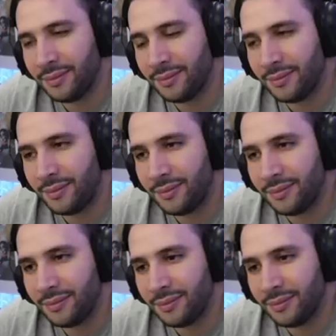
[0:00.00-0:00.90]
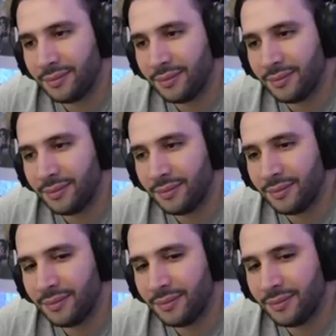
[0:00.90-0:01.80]

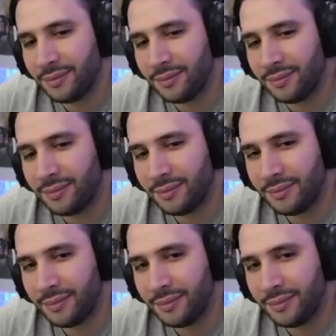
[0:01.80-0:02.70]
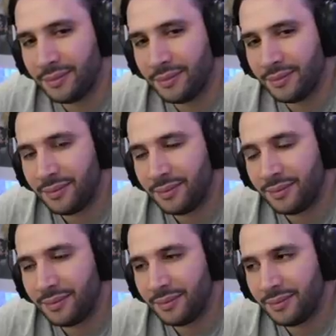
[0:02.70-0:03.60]

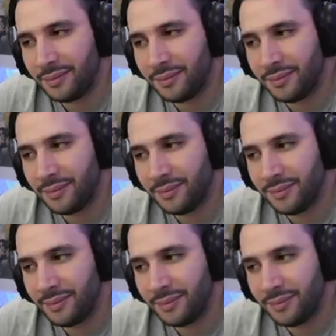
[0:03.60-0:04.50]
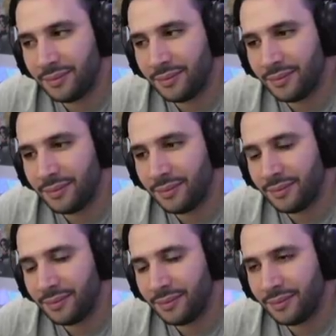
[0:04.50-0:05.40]

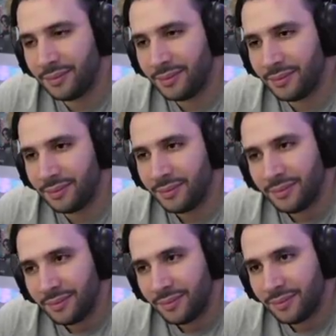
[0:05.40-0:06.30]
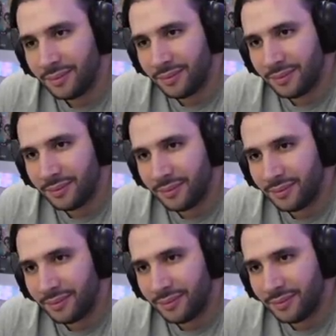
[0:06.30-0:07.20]

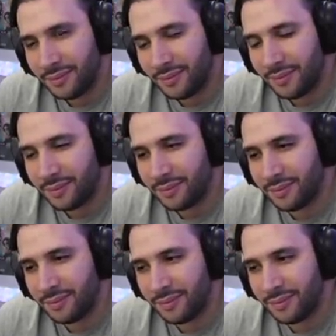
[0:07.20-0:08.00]
(silent)